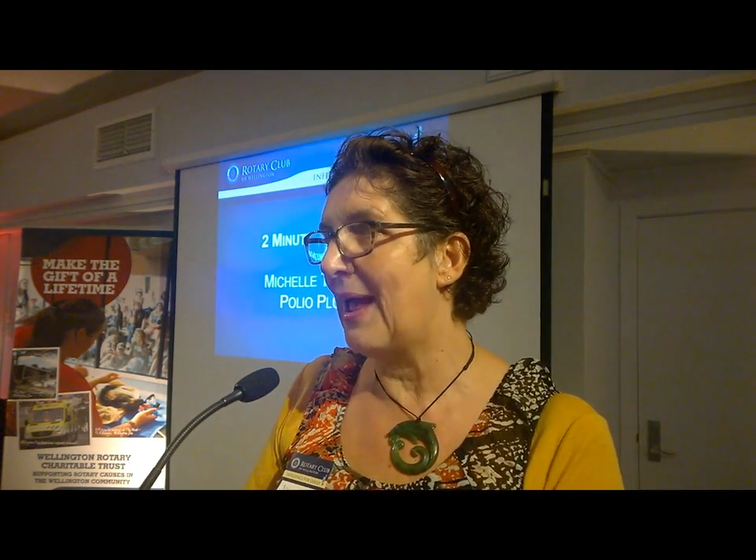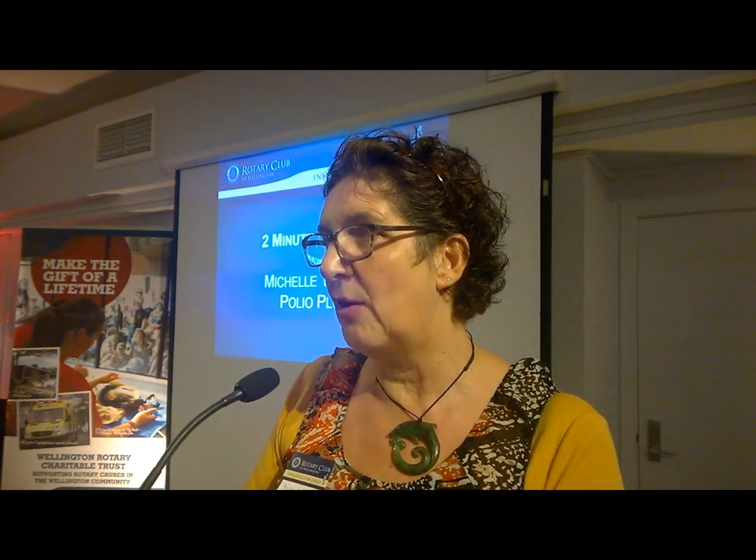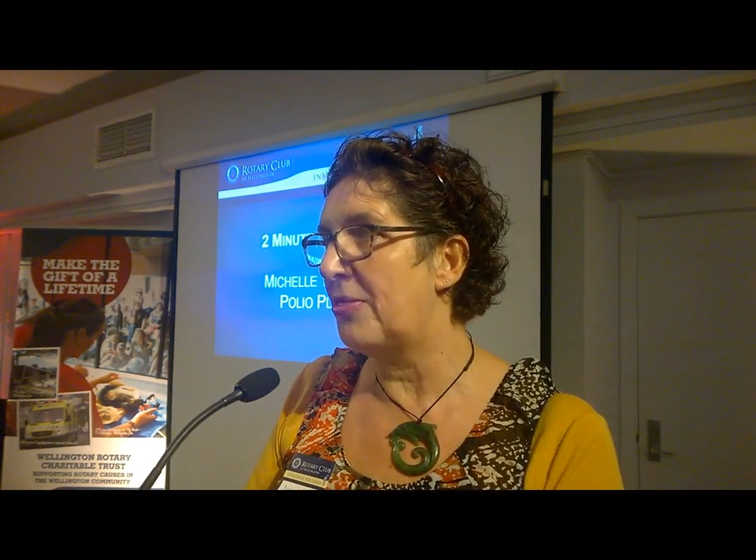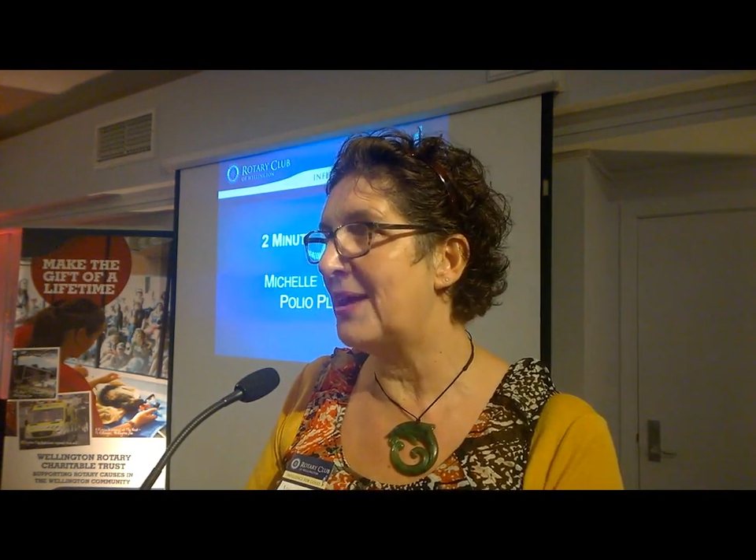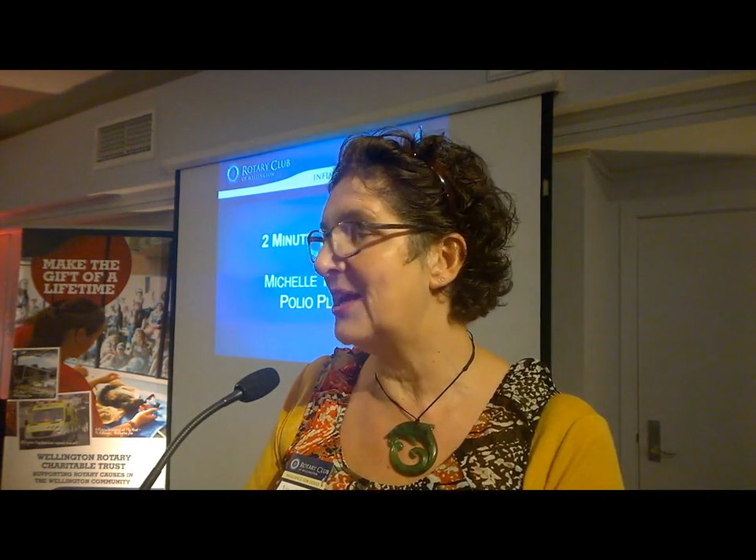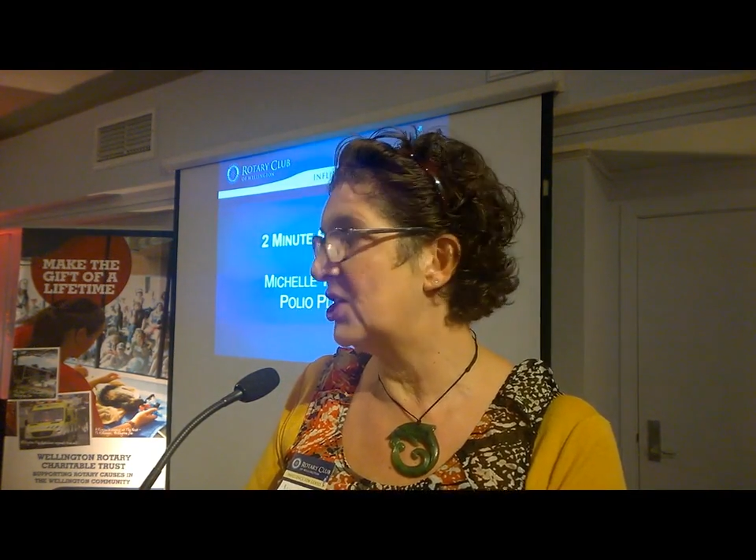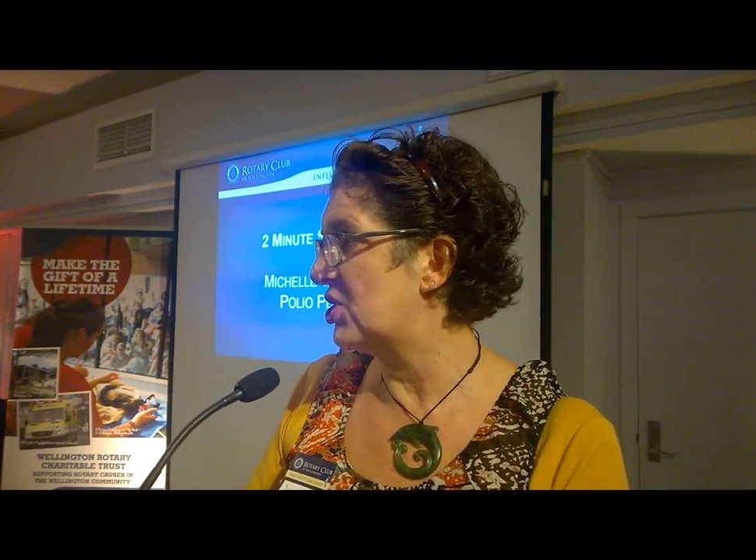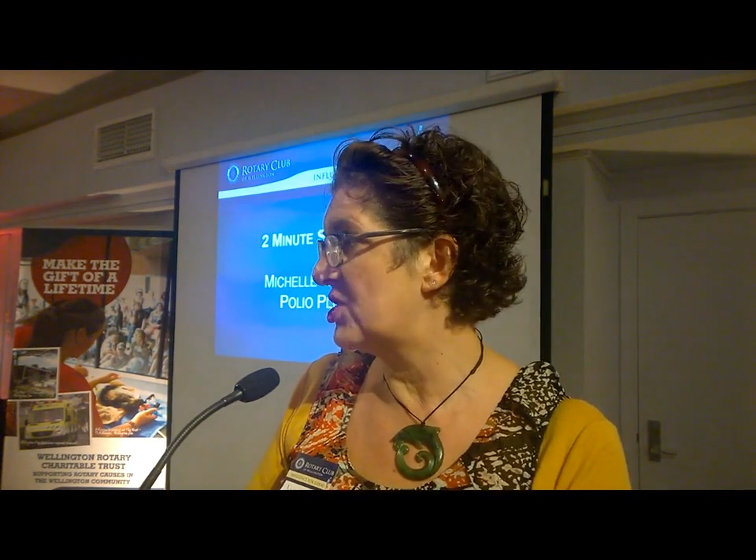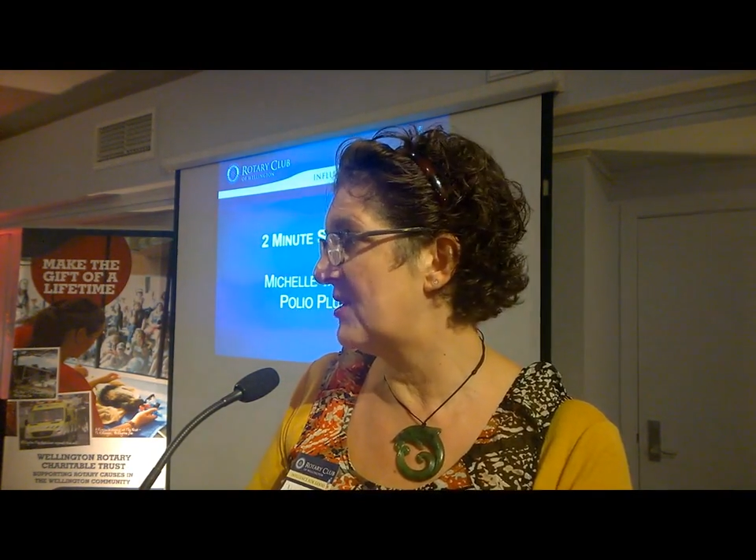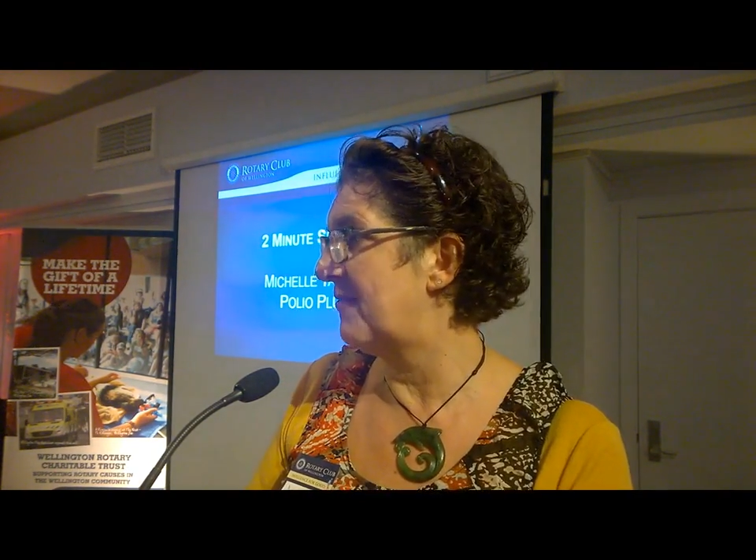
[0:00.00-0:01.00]
health
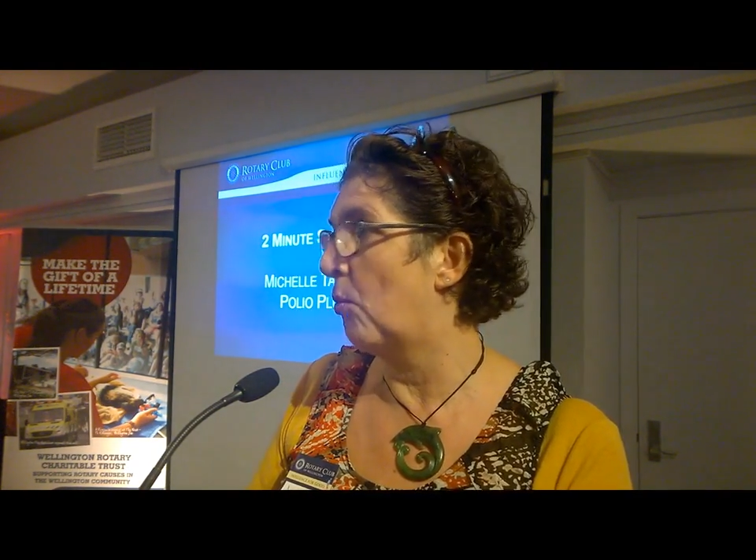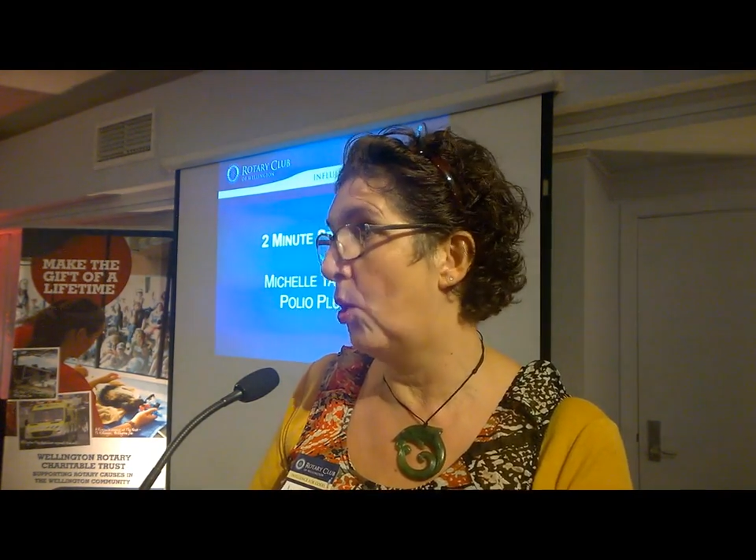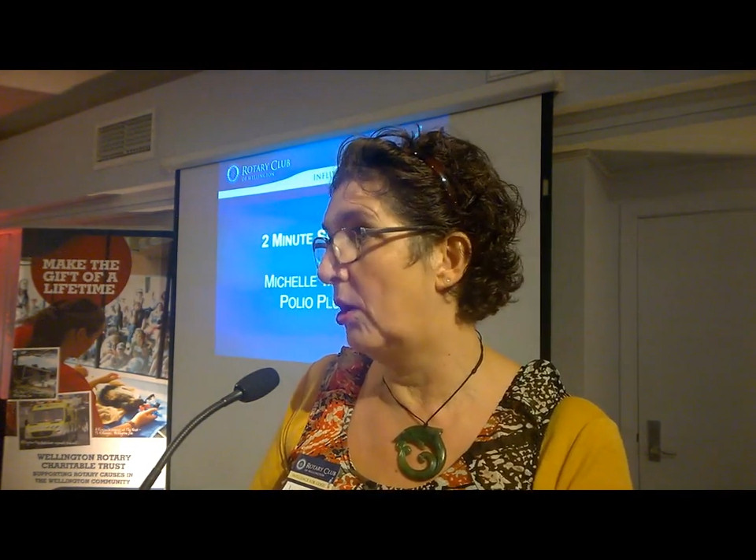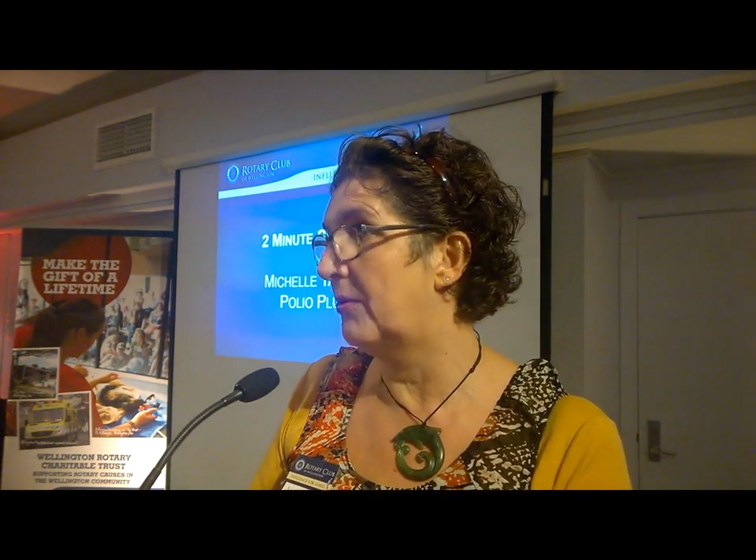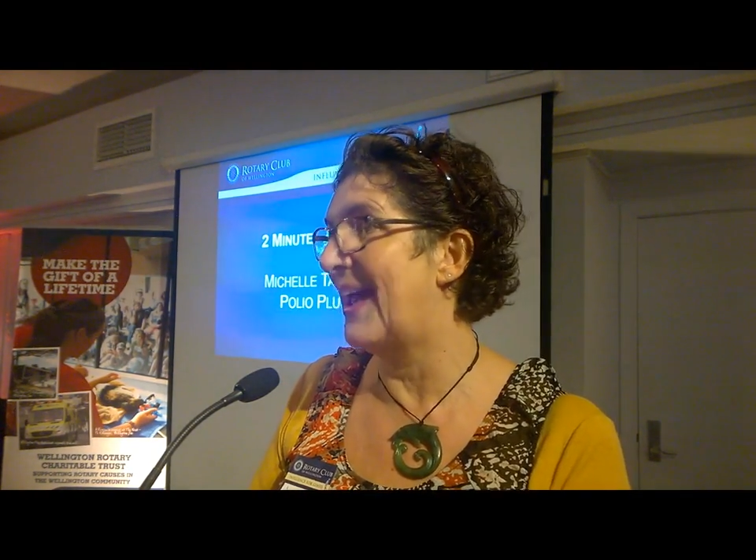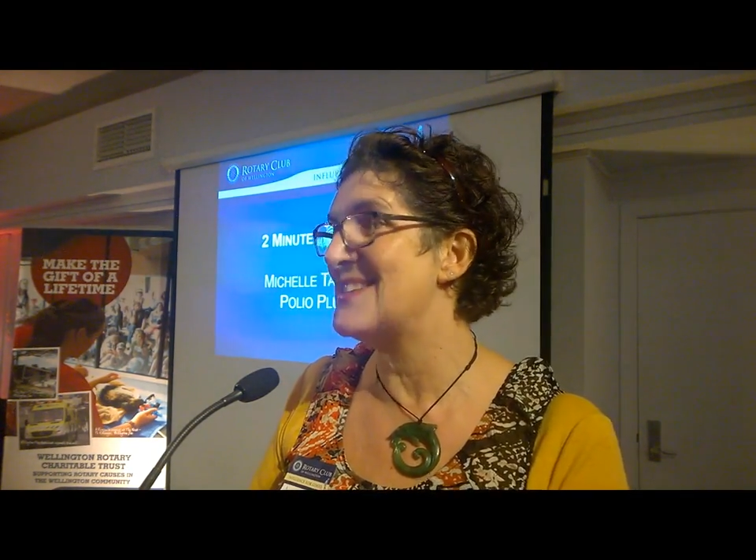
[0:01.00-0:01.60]
initiative the world